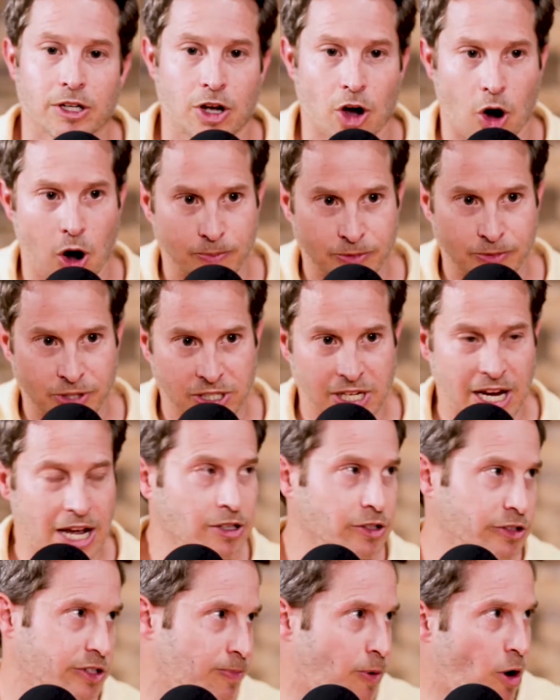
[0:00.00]
Go up to
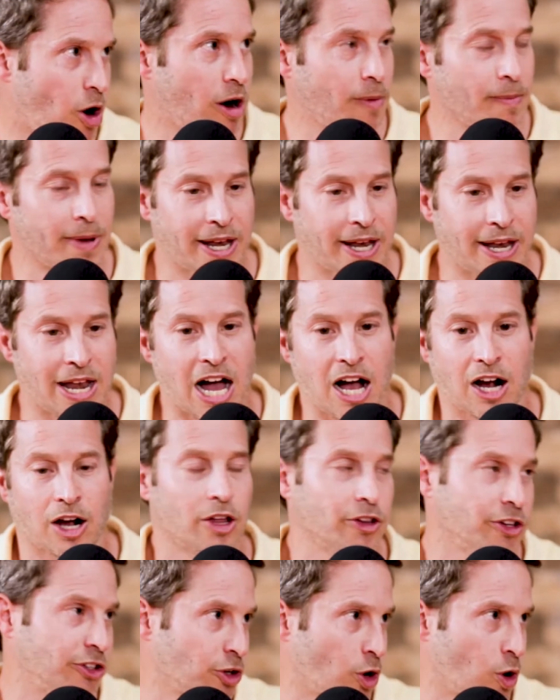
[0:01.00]
Sandler's apartment, knock
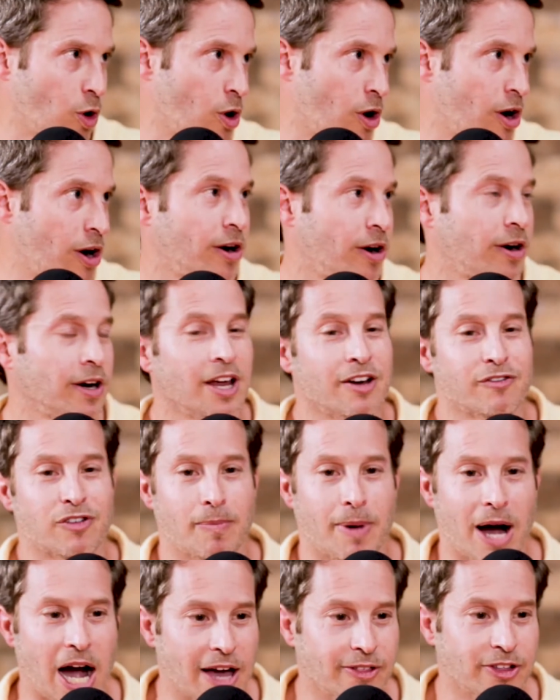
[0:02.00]
on the door. From
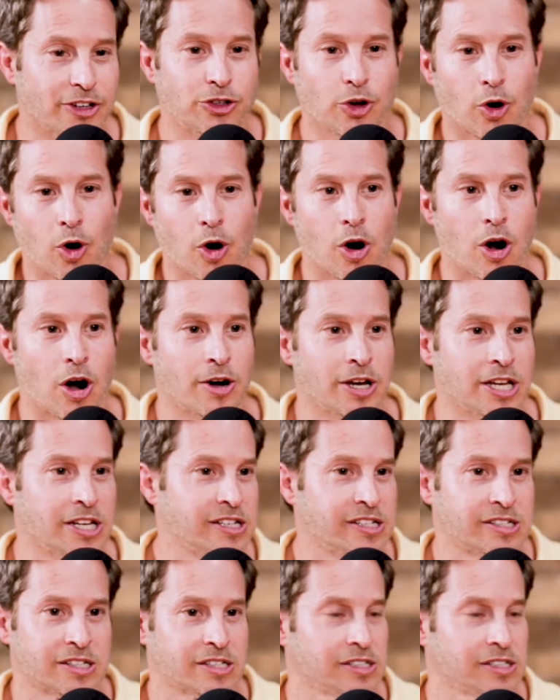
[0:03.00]
behind the door, he's